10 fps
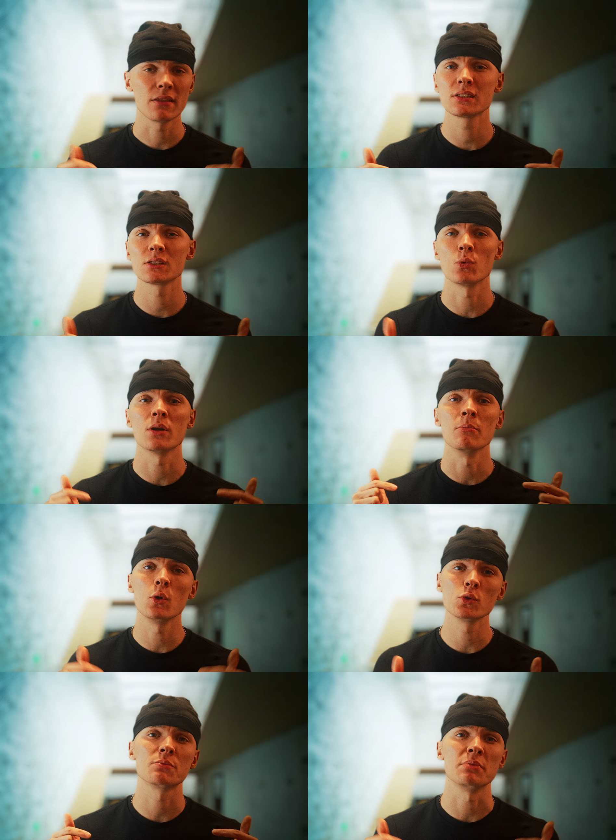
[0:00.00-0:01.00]
this is where
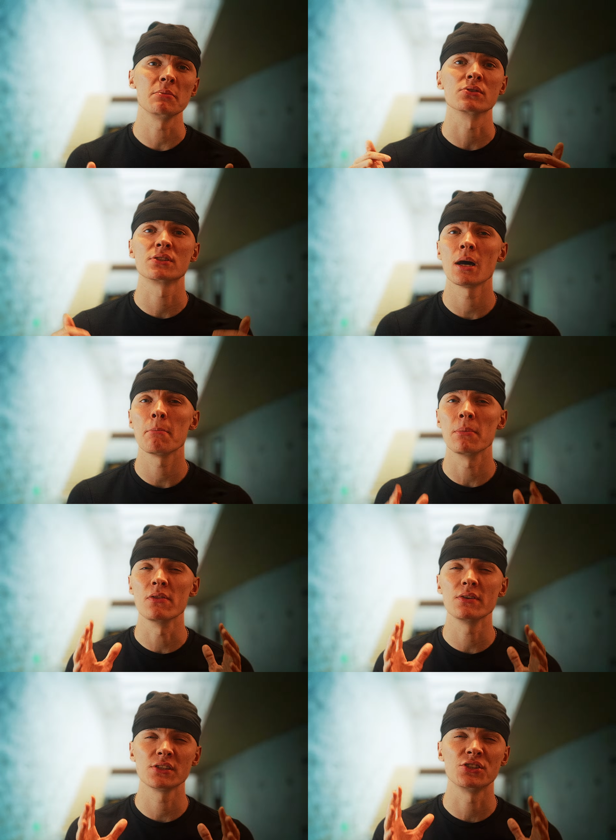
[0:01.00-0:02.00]
most people stop, but
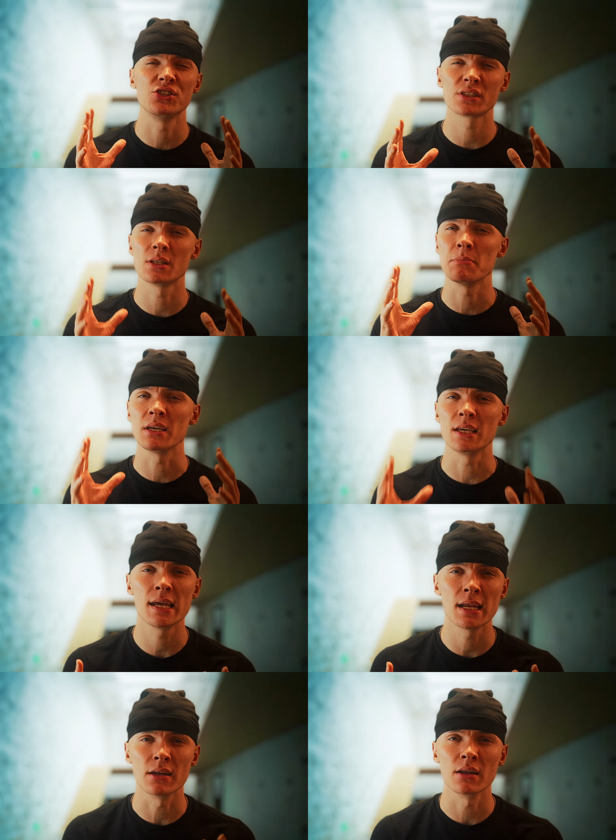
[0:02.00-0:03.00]
this is just the
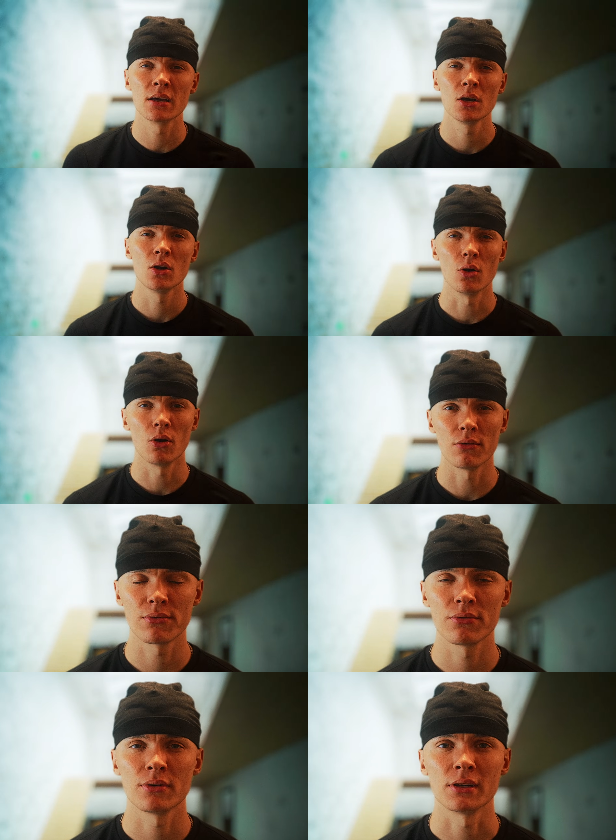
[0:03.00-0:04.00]
beginning
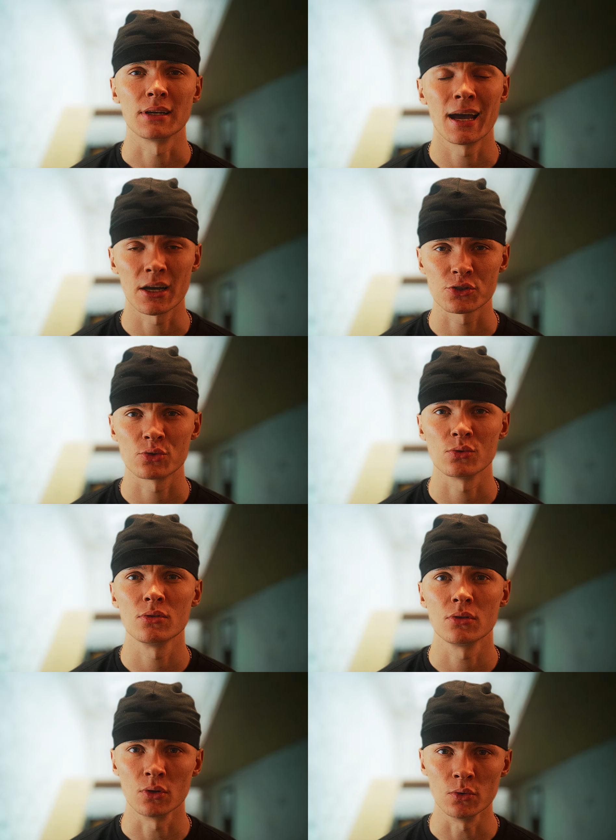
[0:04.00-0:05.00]
of an actual
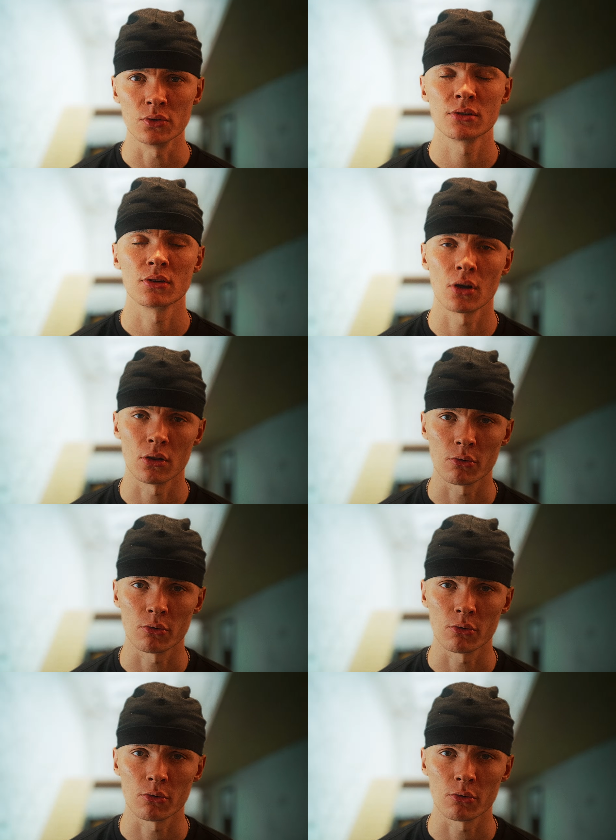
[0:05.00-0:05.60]
good color